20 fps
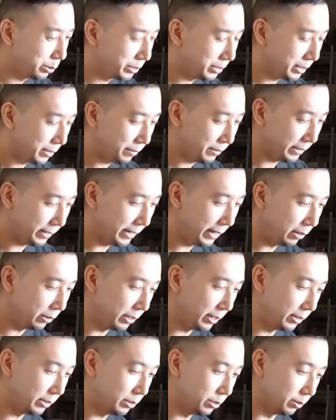definitely held
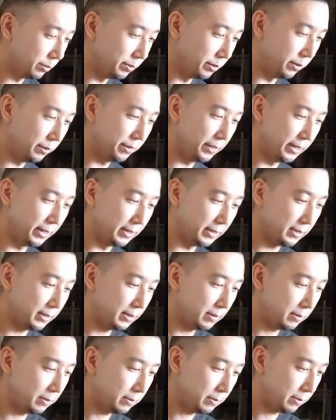on to a few
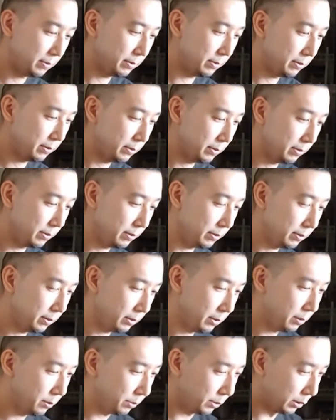
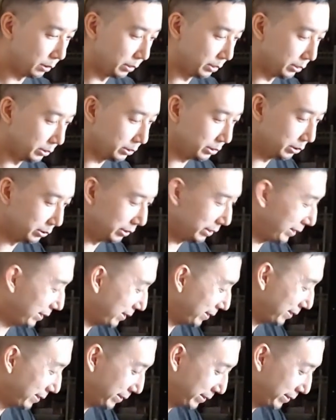things for a little too long.